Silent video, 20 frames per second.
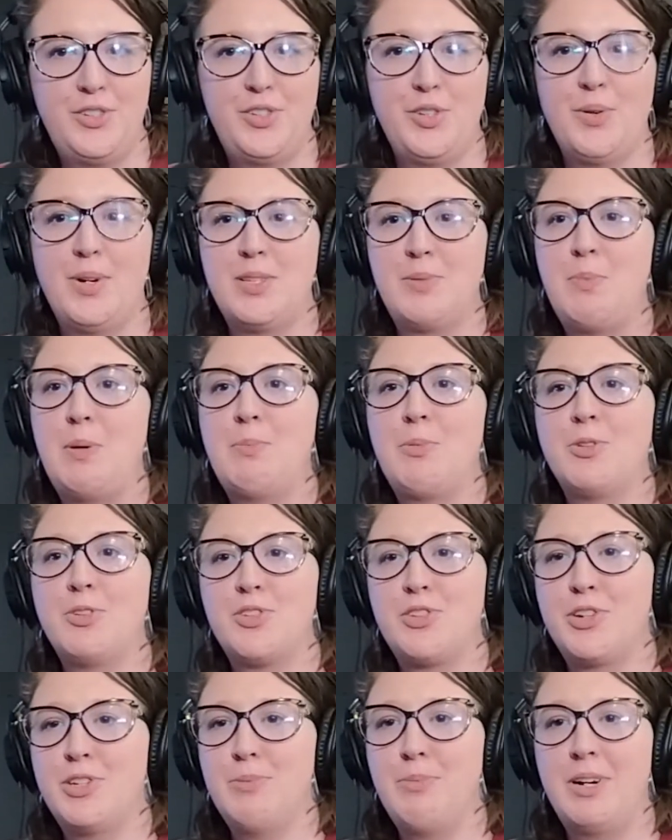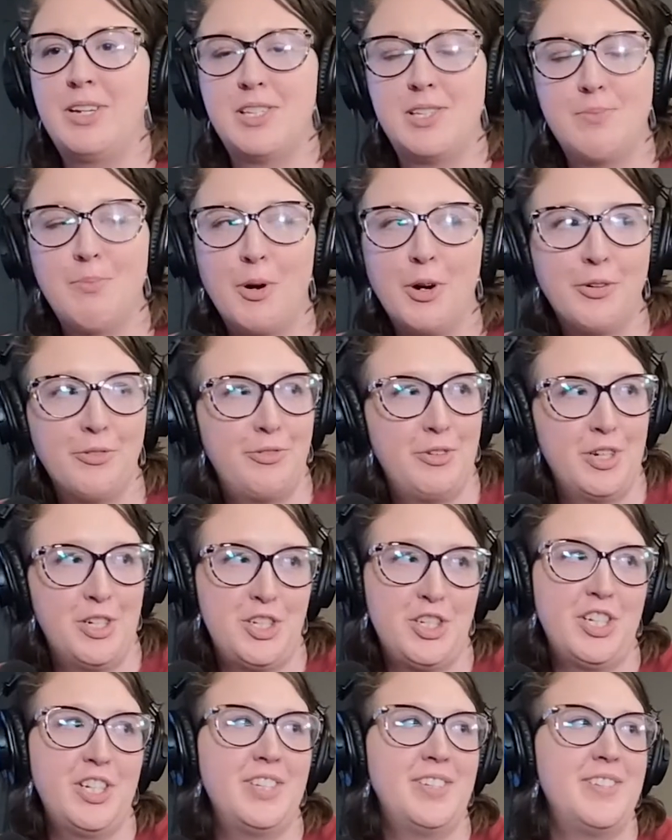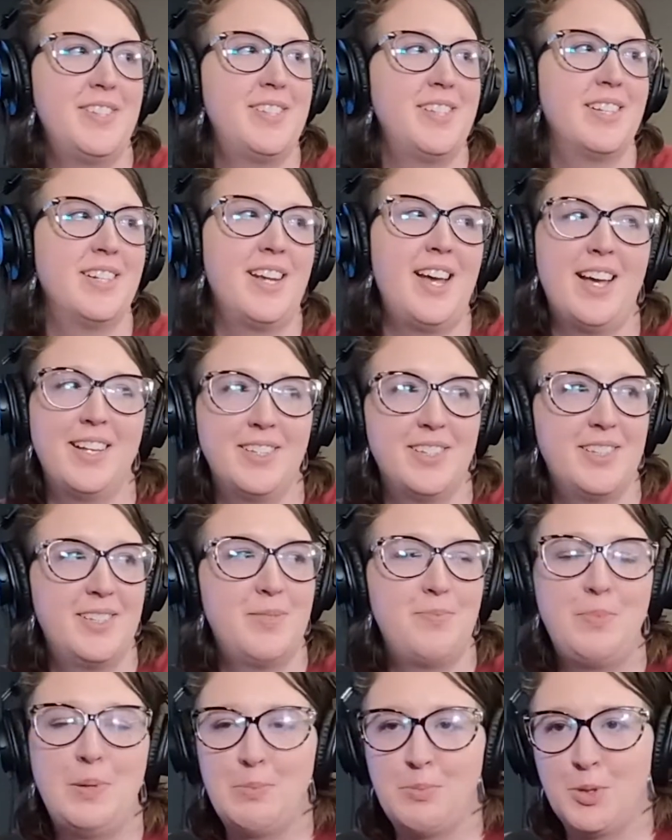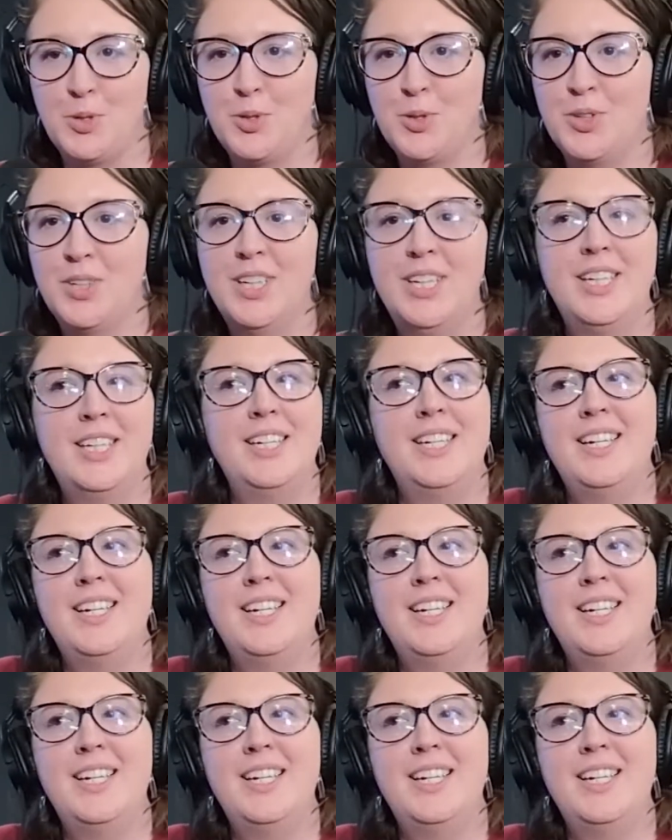So as people start to buy smart fridges and as people